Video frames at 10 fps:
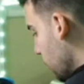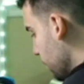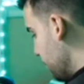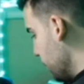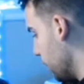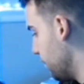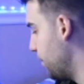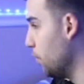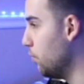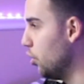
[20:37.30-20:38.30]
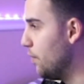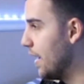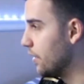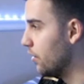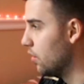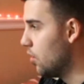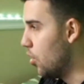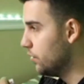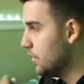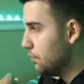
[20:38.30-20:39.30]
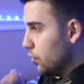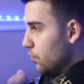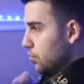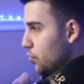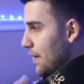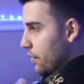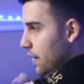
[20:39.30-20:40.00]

we're going full blue back here. Only blue, blue background.